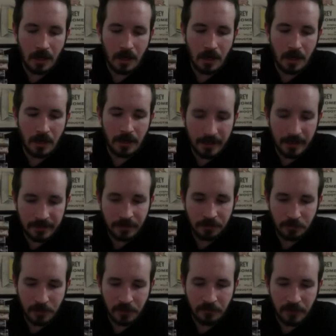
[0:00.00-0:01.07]

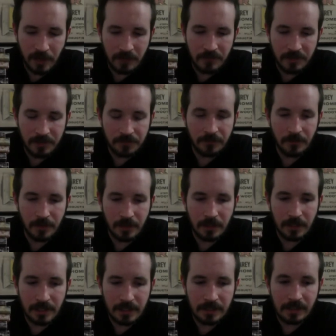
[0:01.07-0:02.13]
1925 is very
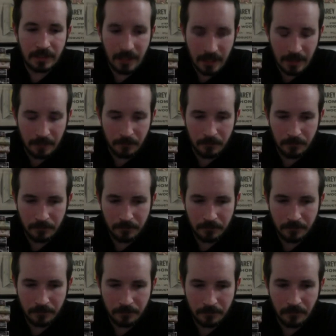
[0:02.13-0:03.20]
late in the game.
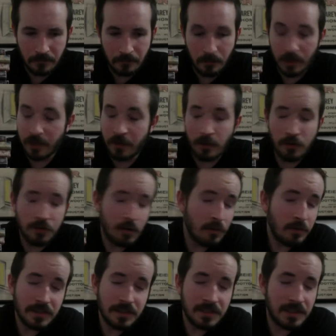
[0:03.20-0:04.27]
but it was only
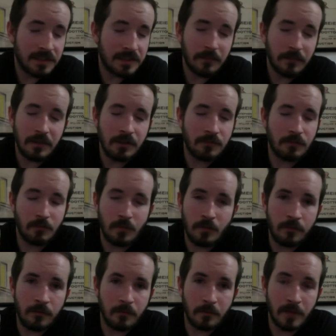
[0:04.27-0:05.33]
6-7 years removed
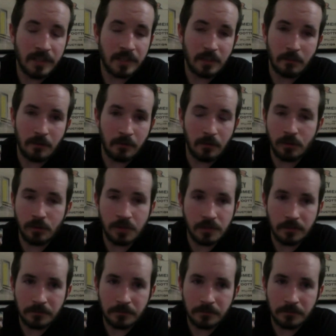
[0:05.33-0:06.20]
from the Mexican Revolution.